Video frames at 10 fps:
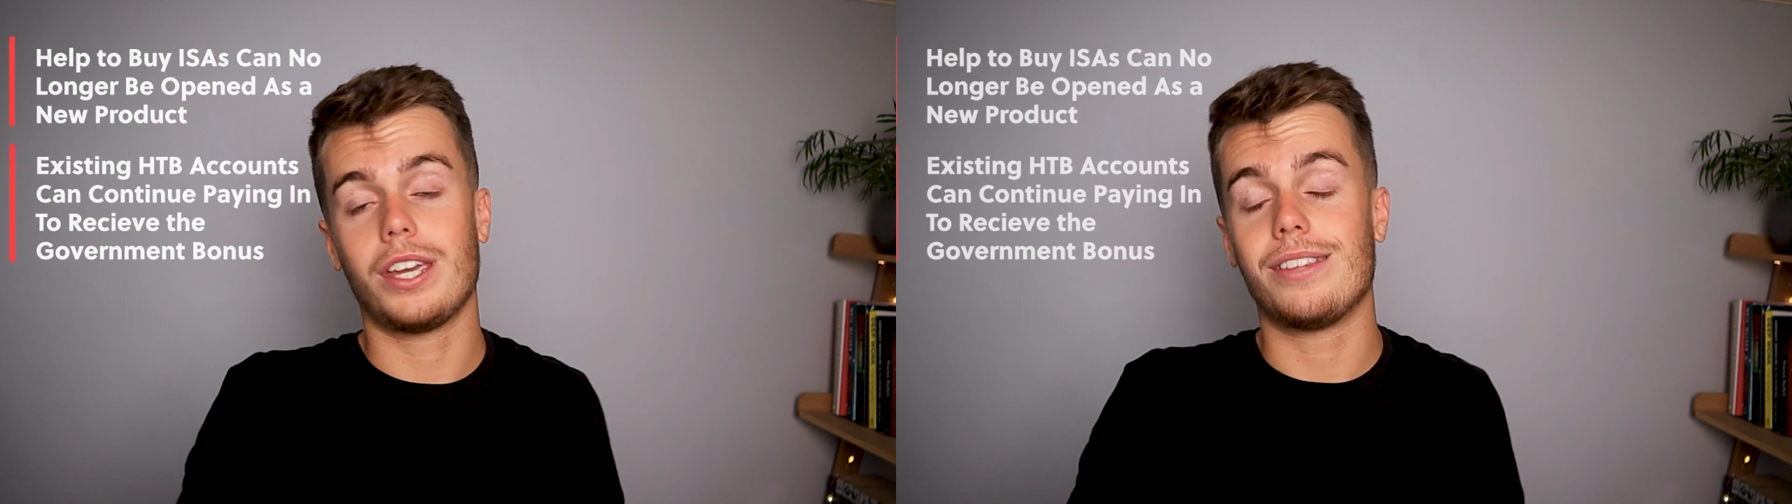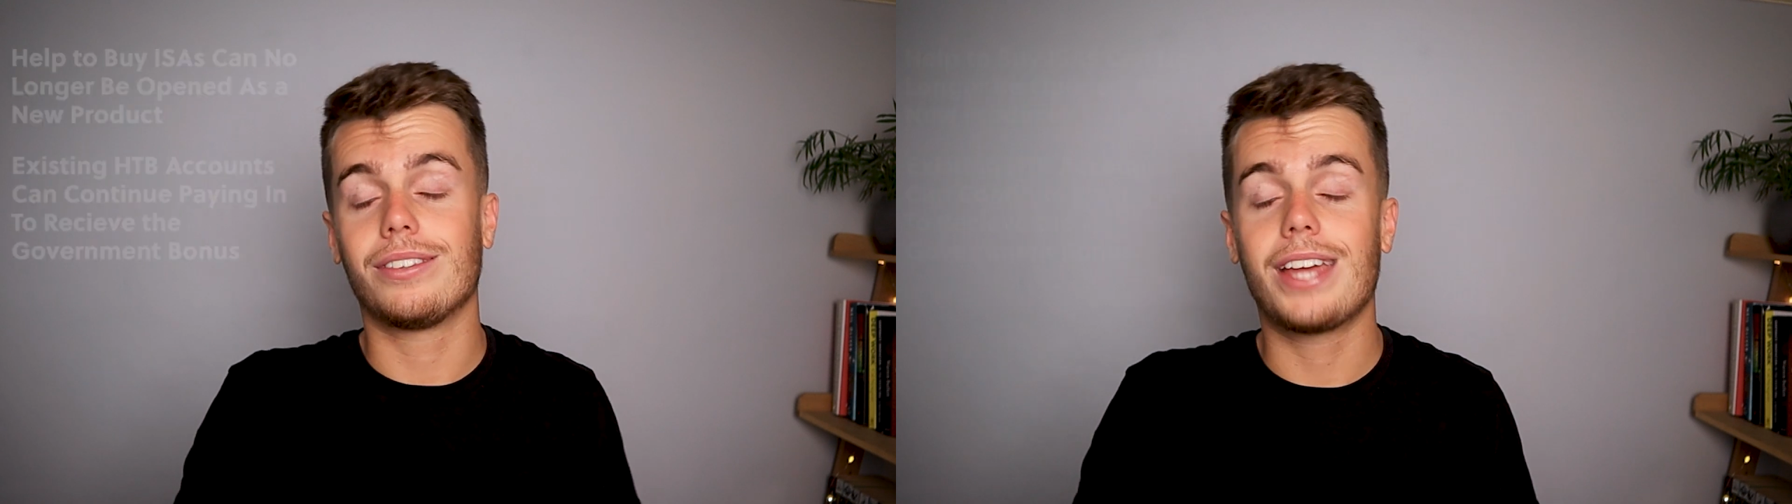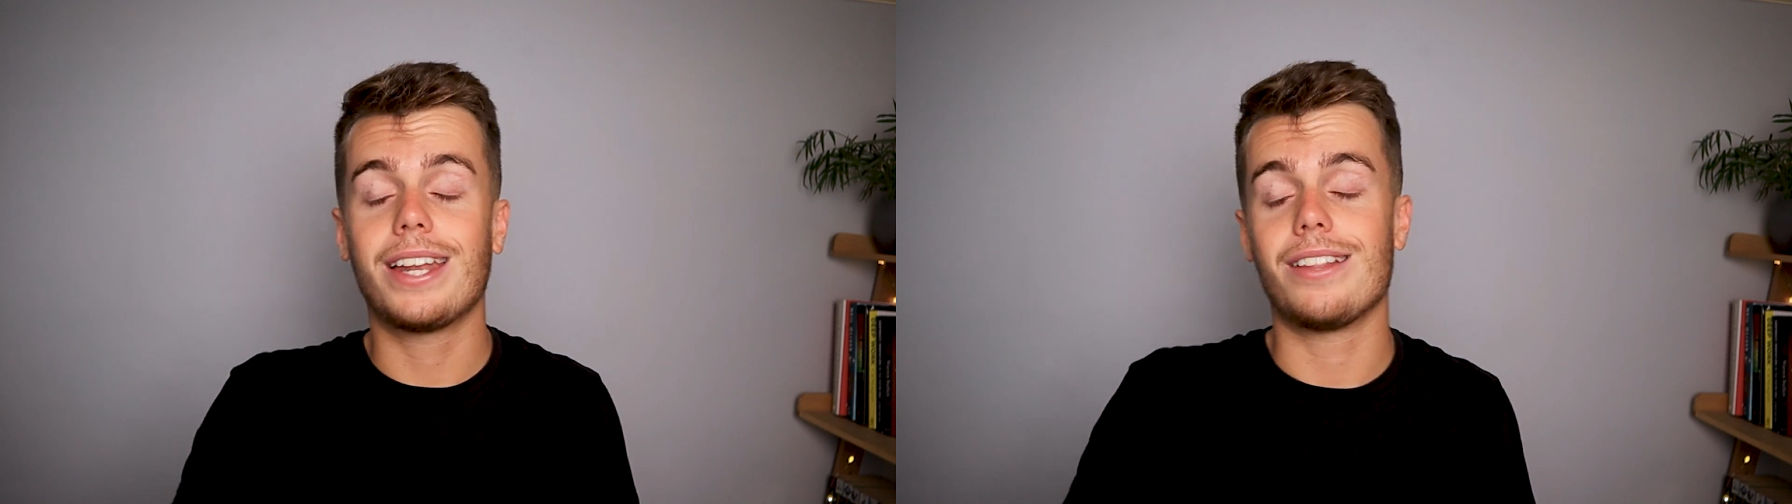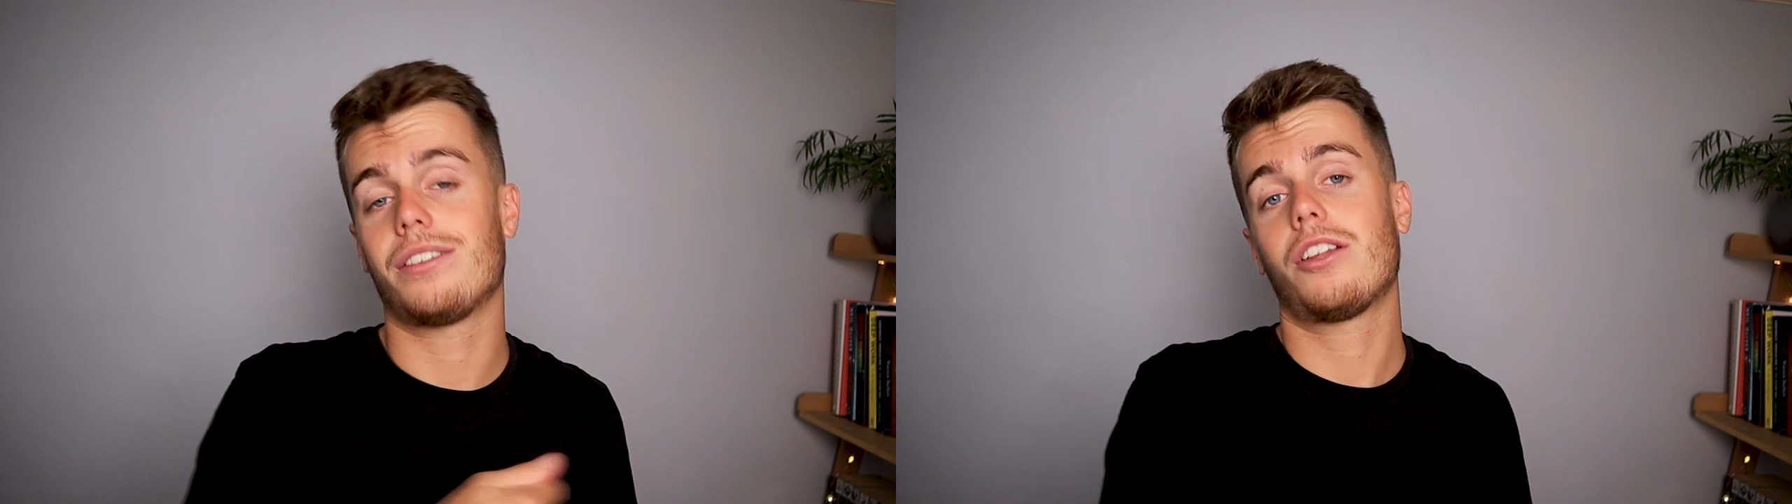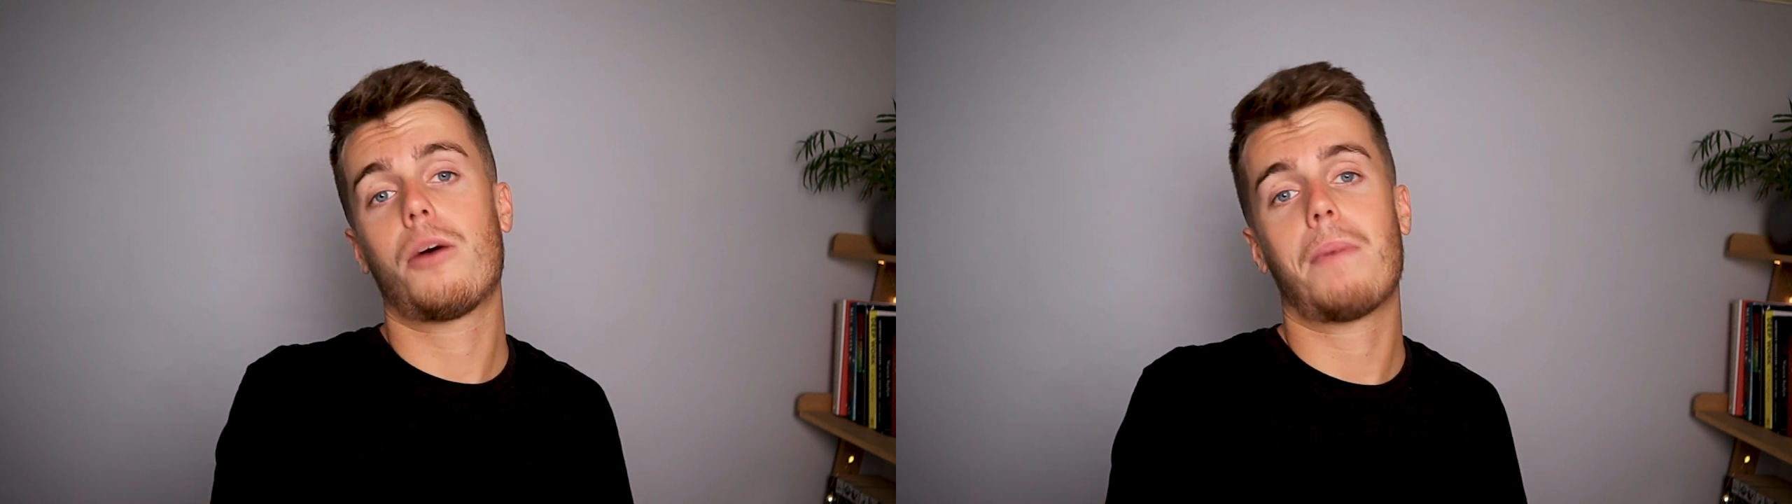instead and
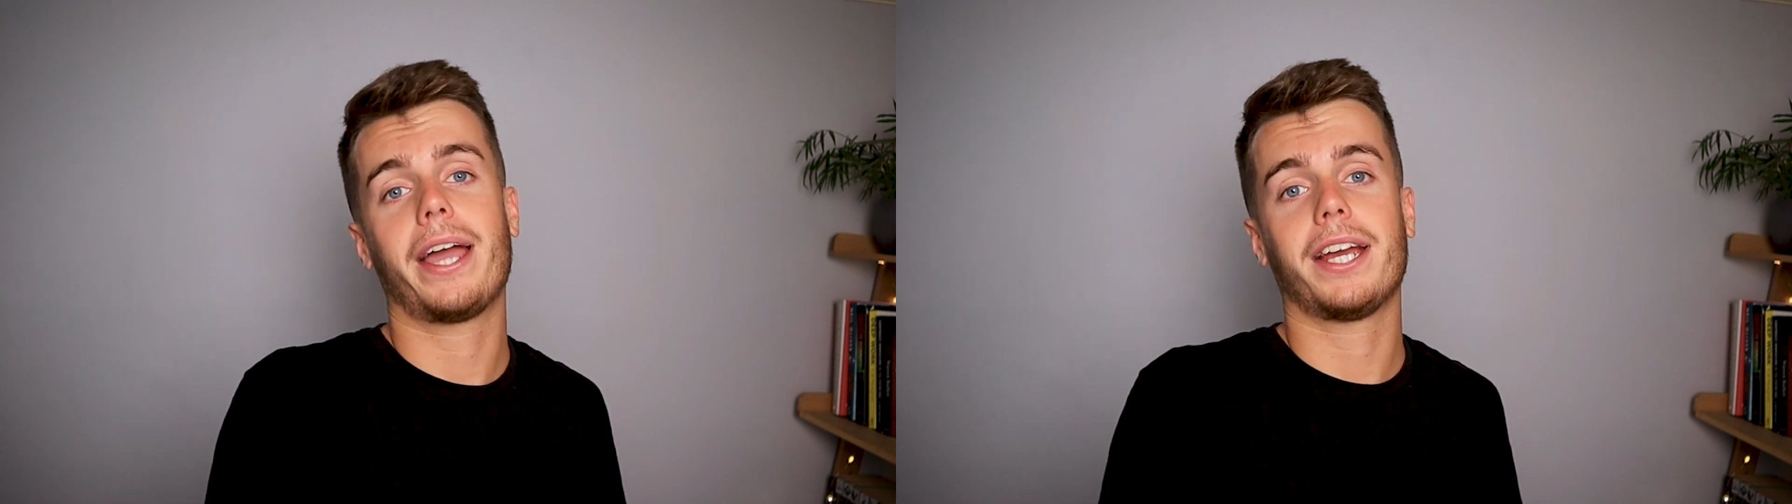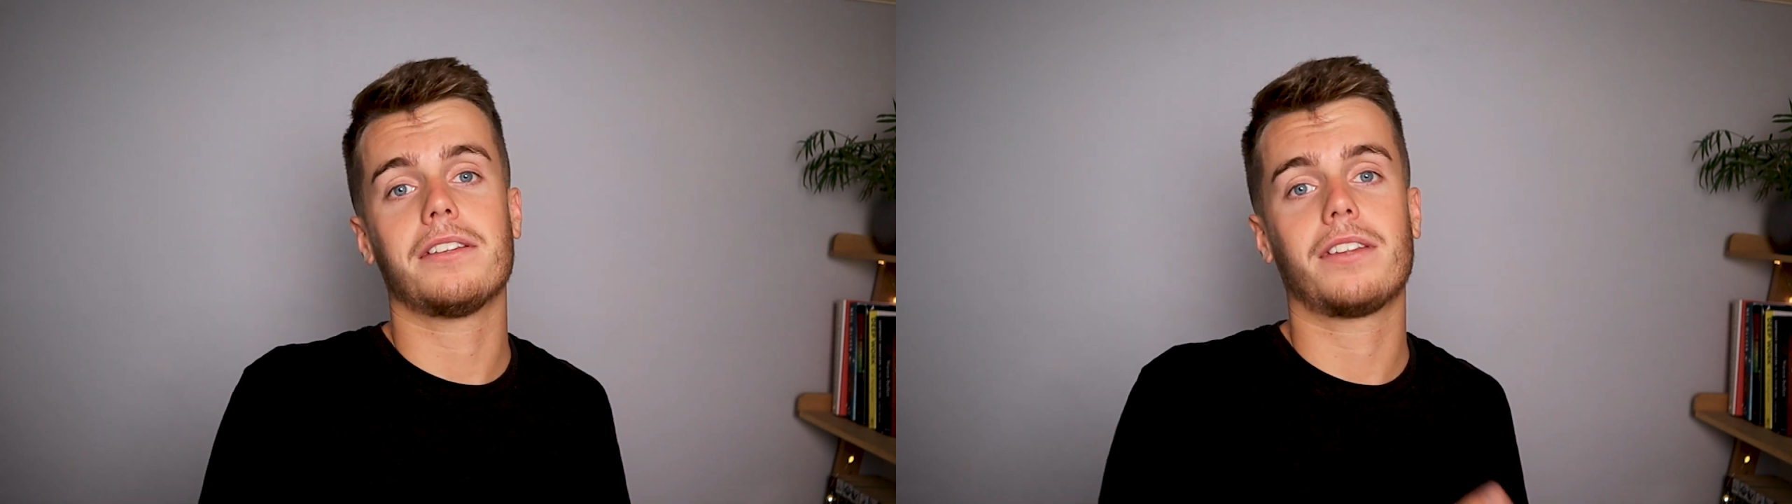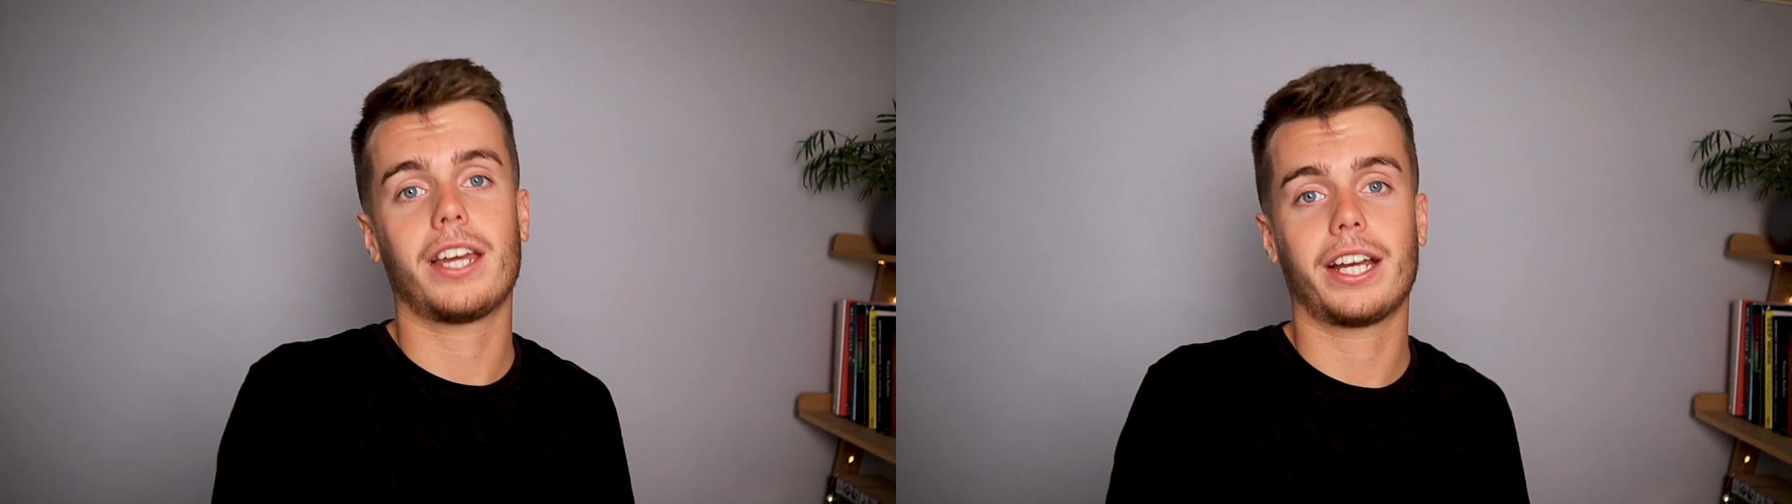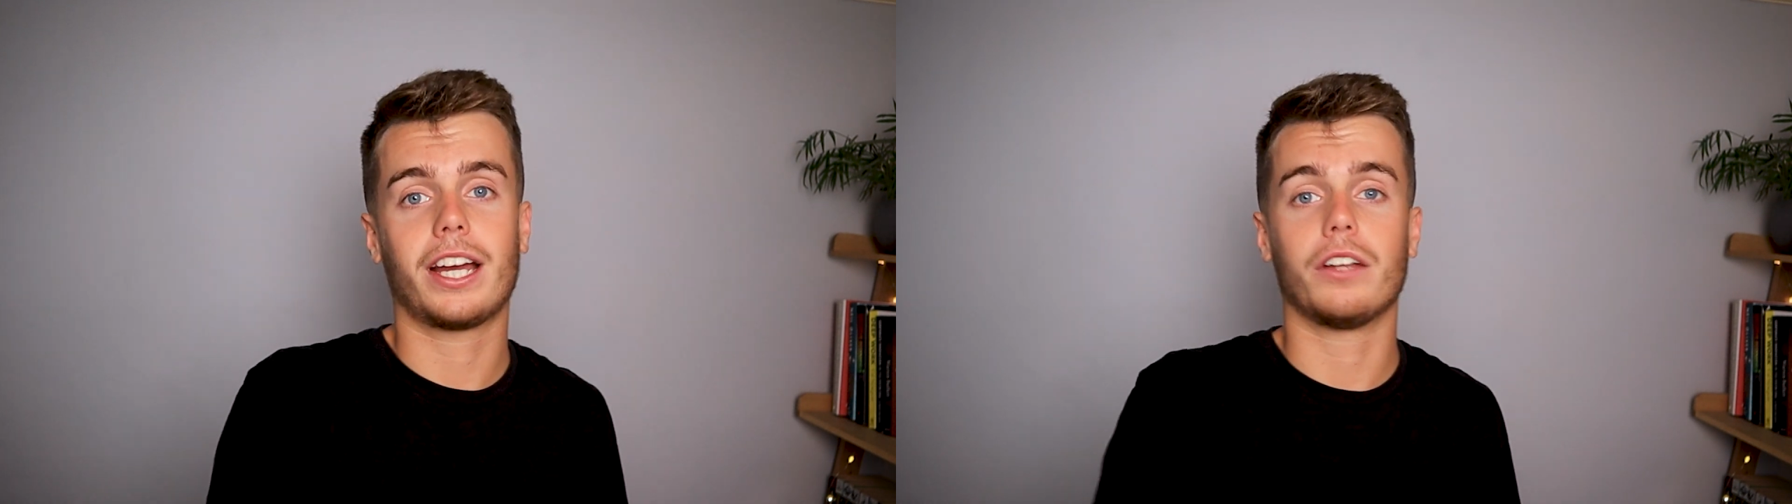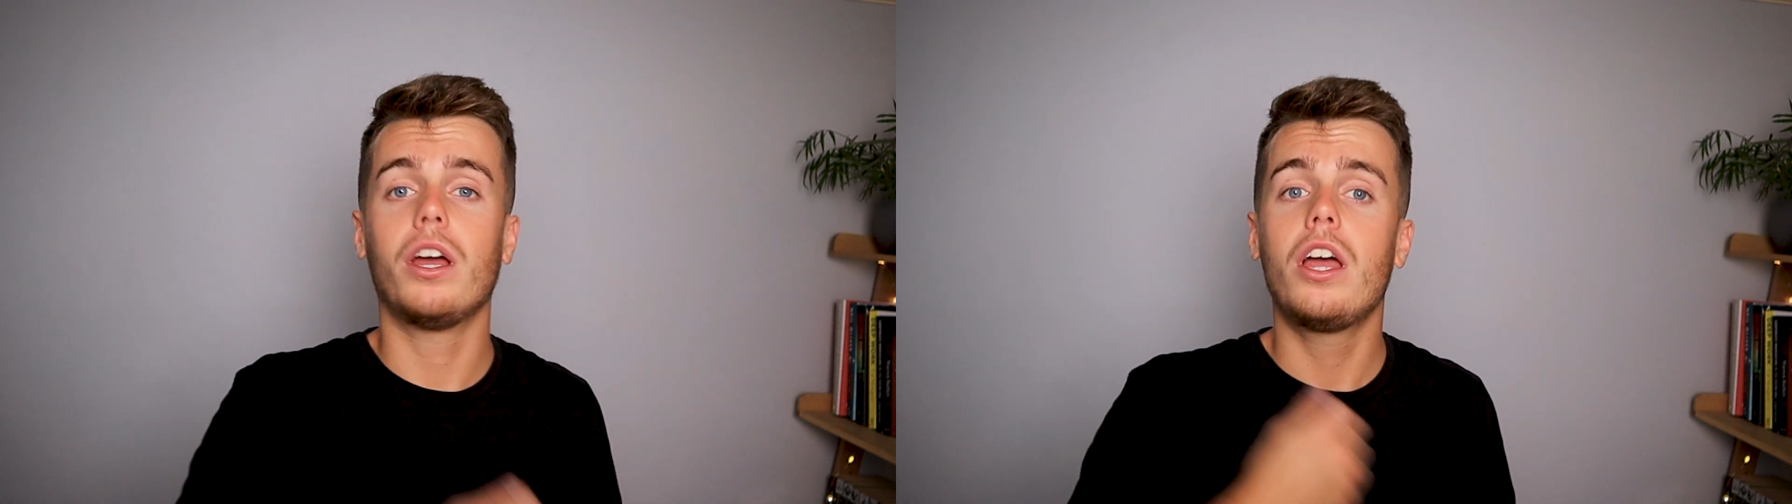start paying into that account.